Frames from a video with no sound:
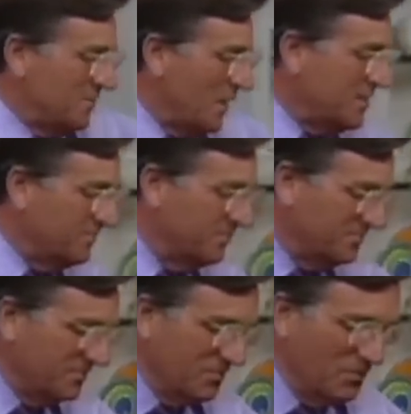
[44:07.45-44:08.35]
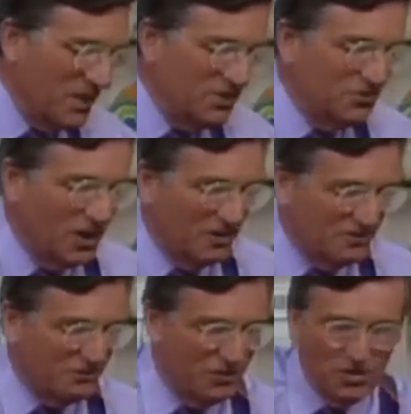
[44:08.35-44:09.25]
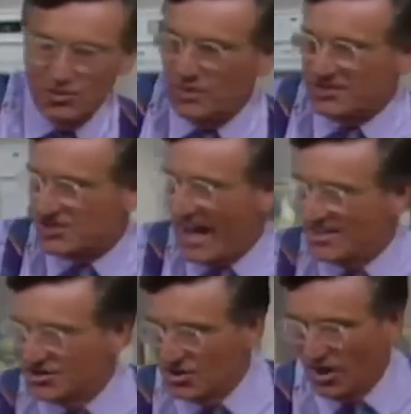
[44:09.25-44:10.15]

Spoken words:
When you've got food which hasn't